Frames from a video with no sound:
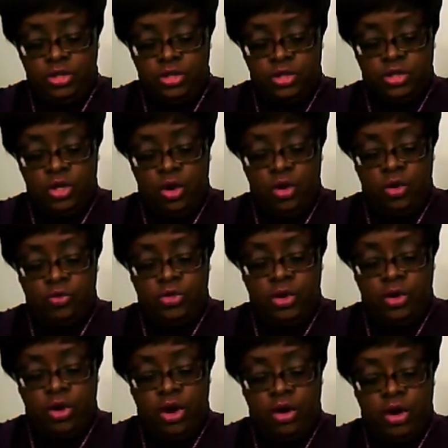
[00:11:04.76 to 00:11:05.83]
So
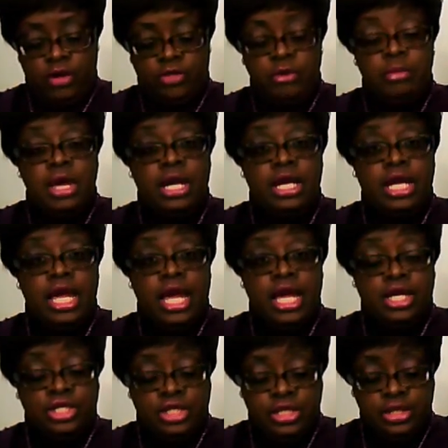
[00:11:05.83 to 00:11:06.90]
there are other
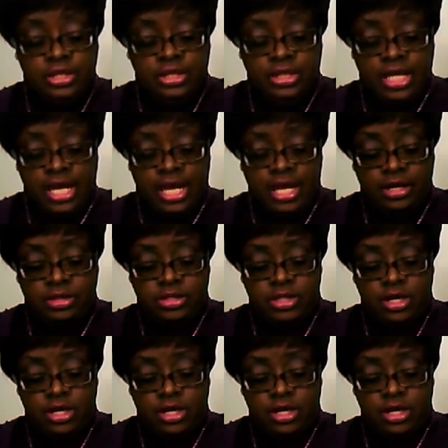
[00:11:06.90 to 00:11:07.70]
medications that